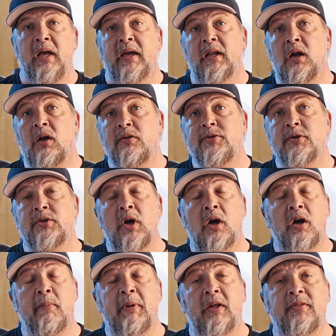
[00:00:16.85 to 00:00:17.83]
and also
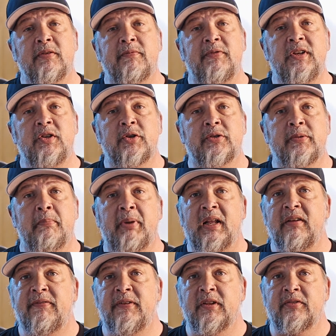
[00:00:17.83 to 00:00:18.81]
talk about the features and
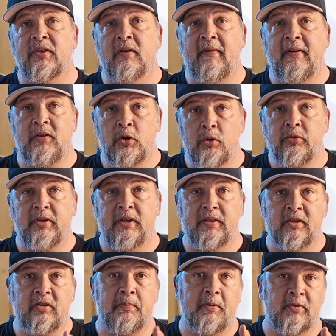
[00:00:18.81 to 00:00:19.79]
benefits of
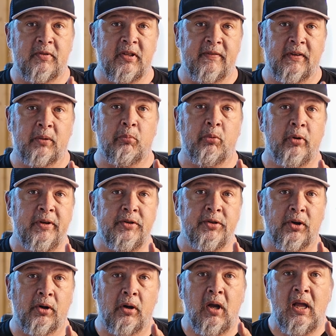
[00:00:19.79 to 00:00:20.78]
using the specific
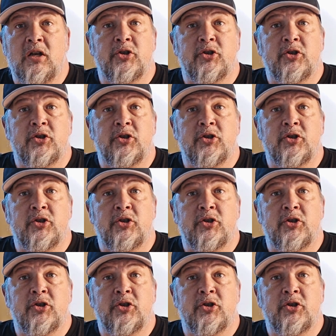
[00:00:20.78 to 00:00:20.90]
printer.